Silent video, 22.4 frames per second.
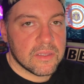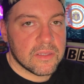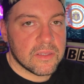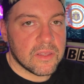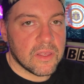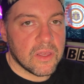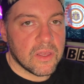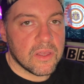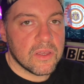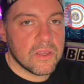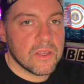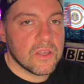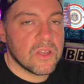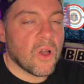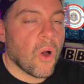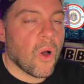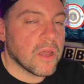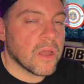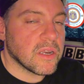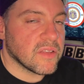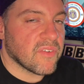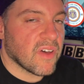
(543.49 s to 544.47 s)
The
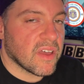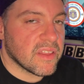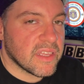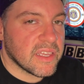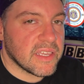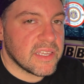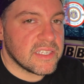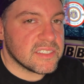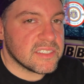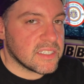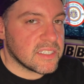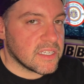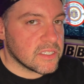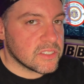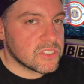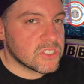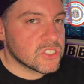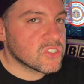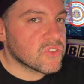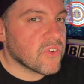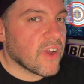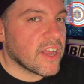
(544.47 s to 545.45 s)
kind of unease that
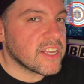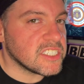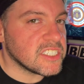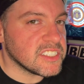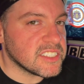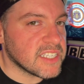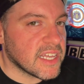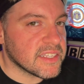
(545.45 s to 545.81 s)
scratches